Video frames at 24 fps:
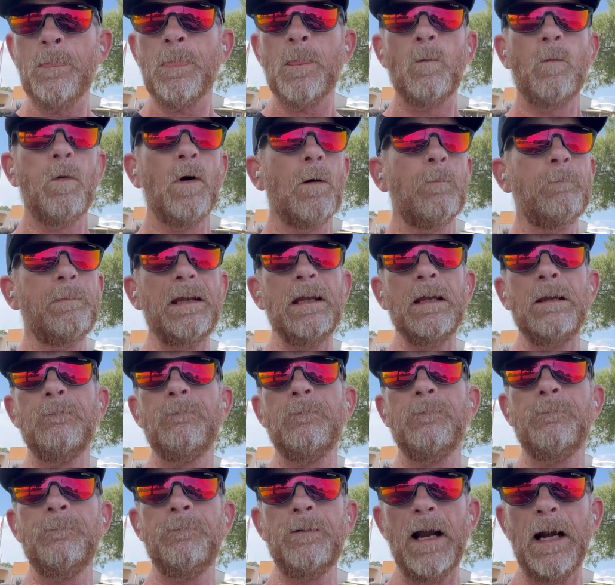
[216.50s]
will be
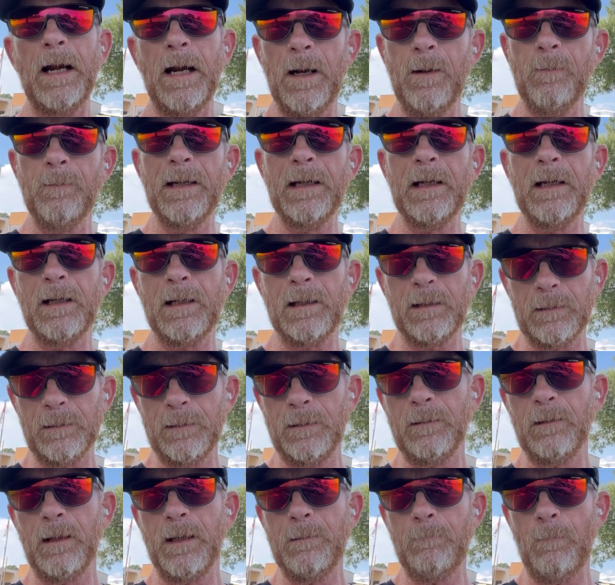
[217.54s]
very
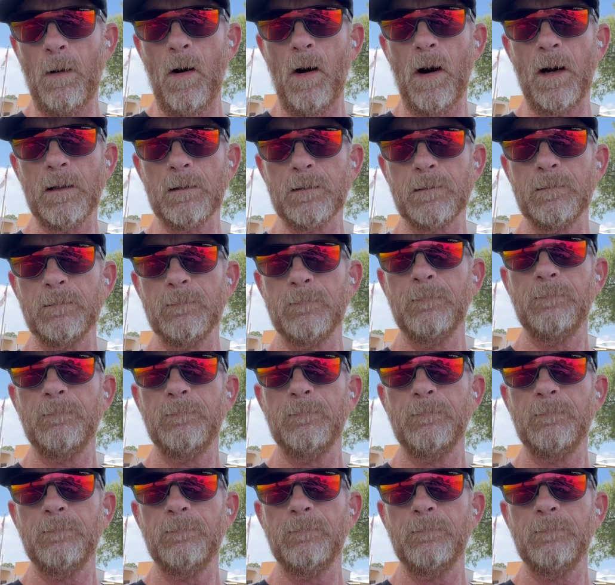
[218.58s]
clearly marked,